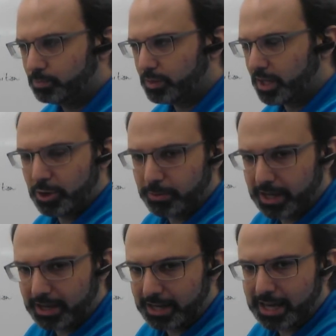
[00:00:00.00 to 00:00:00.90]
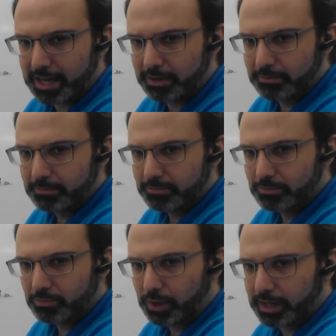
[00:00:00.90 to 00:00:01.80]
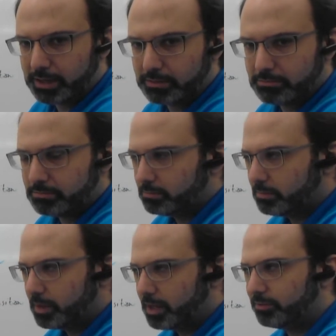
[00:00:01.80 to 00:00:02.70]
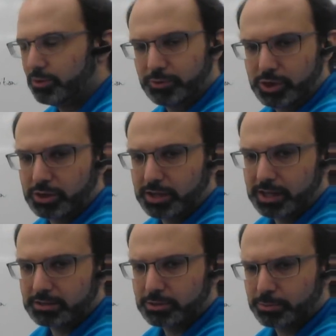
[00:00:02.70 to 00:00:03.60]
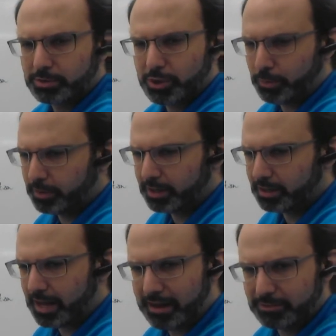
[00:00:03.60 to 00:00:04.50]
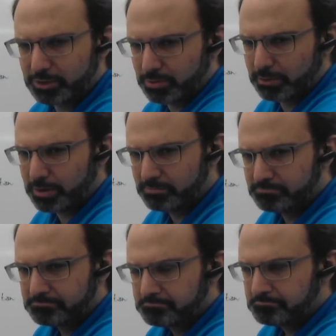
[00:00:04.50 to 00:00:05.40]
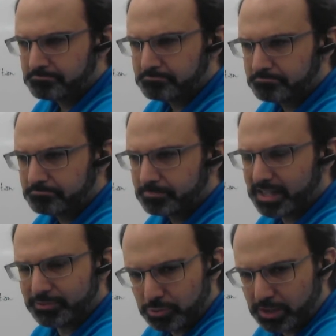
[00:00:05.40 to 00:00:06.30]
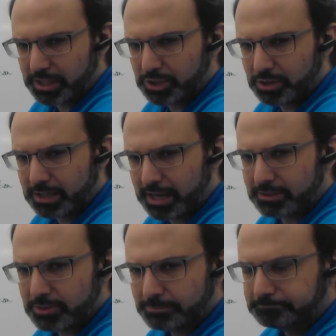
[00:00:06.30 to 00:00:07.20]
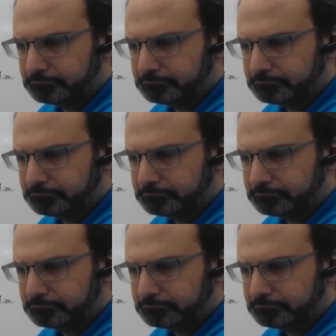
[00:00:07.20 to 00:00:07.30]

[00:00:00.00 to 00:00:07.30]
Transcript: then nobody can get it, right? And if you've cured cancer but nobody can have the treatment, have you really cured cancer?